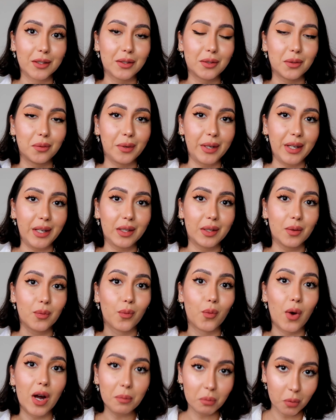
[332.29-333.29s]
to read
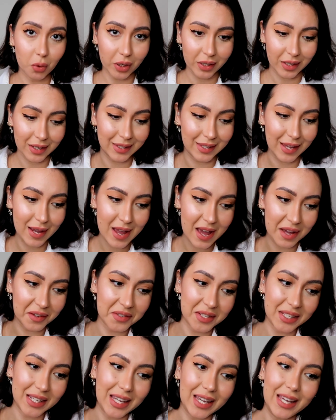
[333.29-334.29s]
one more
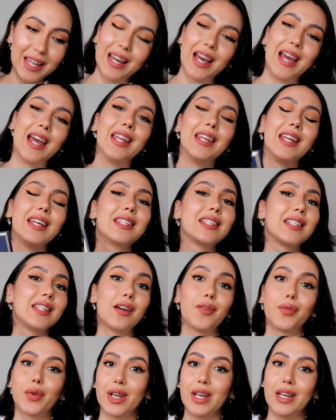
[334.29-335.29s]
Dostoevsky, and it's
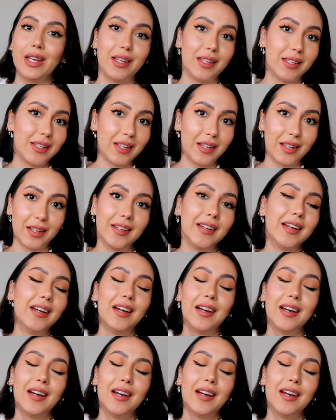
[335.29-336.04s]
never easy.